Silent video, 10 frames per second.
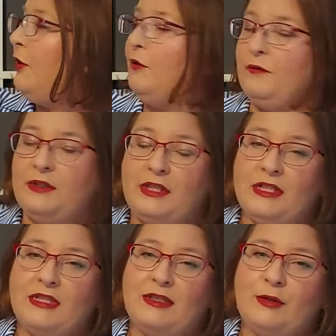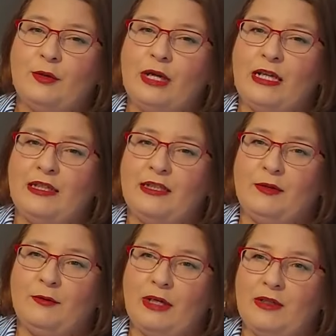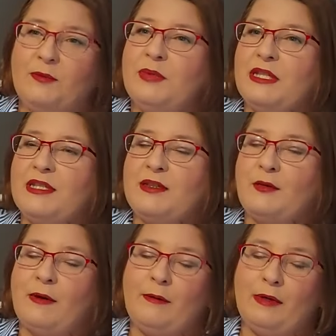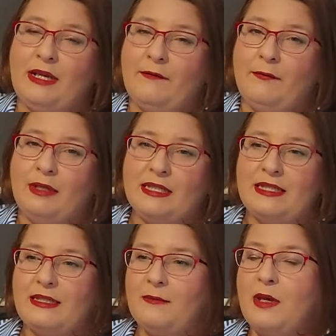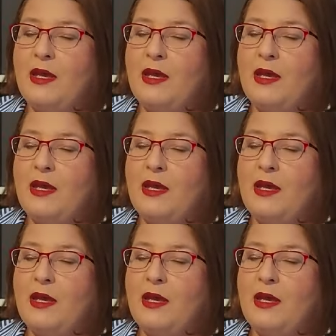of this to cut in one piece, so I will have one seam.